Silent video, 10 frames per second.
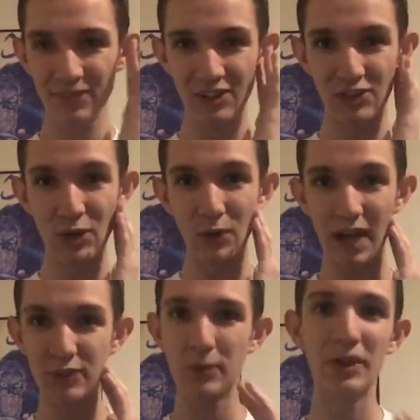So
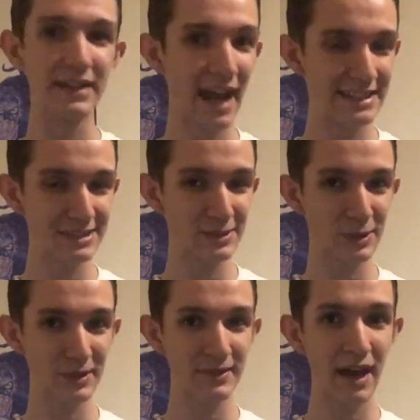that's really a nice
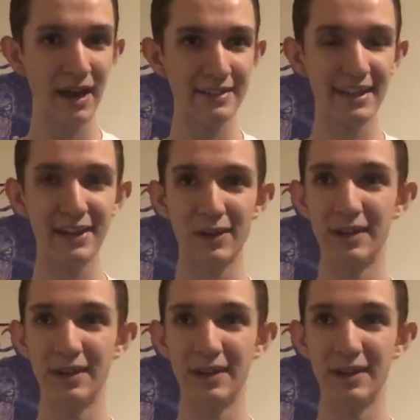little nod there.